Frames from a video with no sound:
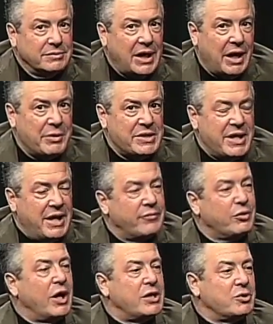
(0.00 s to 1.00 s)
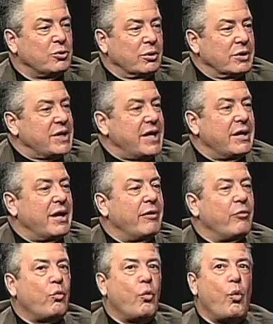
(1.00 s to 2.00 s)
I would say after high school because I didn't
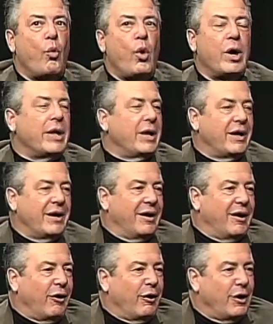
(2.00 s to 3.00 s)
have one Clear.